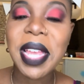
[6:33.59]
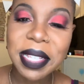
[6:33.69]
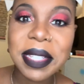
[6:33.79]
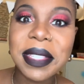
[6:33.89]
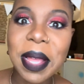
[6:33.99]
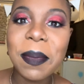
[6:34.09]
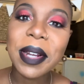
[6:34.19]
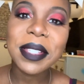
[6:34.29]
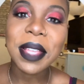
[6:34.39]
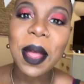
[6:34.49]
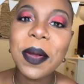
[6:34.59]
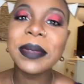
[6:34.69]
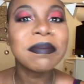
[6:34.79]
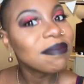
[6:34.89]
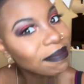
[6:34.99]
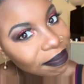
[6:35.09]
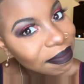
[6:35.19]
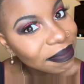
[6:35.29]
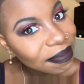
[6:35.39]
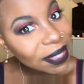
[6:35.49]
It's December, so
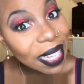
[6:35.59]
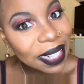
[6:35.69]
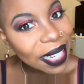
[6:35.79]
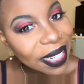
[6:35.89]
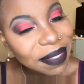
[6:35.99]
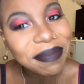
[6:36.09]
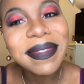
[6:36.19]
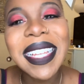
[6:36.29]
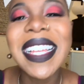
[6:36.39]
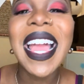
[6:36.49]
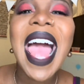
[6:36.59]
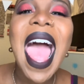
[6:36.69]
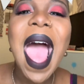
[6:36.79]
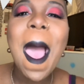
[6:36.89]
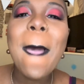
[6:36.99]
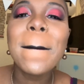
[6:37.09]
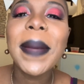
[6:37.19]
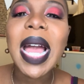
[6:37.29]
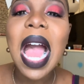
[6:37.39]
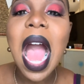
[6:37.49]
hint, hint.
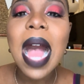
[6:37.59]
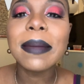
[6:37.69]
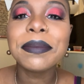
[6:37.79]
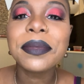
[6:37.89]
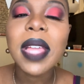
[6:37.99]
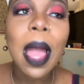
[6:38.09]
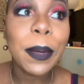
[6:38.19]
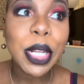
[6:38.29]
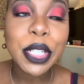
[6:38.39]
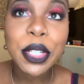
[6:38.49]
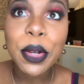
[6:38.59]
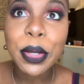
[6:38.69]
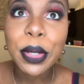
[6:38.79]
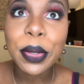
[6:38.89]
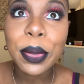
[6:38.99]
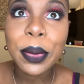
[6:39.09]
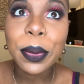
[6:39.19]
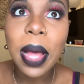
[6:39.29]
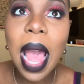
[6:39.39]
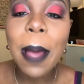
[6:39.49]
But I'm going to show
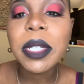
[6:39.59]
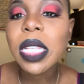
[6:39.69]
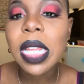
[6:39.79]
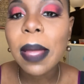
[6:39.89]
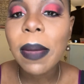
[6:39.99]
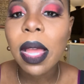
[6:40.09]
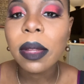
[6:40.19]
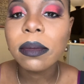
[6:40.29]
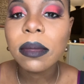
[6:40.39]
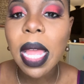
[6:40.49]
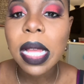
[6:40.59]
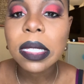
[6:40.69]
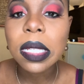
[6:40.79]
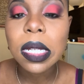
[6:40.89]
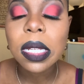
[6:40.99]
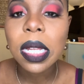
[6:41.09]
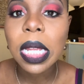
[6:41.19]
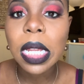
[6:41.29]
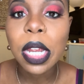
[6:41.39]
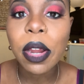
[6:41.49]
you. I'm just going to get my ass
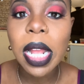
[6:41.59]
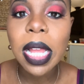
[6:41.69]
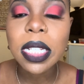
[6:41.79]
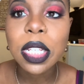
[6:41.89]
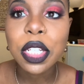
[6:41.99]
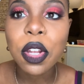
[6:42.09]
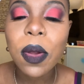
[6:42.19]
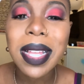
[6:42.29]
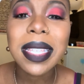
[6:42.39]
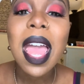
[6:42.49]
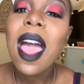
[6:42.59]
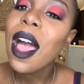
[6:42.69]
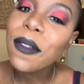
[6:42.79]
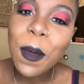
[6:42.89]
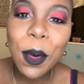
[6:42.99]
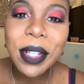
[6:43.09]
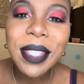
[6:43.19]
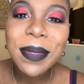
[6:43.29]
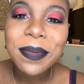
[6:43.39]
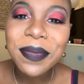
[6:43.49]
in gear and get to the show because, of
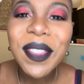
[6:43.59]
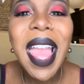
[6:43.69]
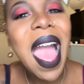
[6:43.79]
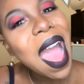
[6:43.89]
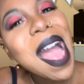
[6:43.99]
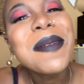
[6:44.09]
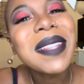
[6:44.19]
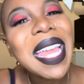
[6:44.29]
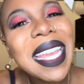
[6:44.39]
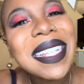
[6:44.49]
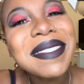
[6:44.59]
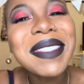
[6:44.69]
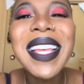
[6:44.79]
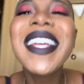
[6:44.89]
course, I'm late.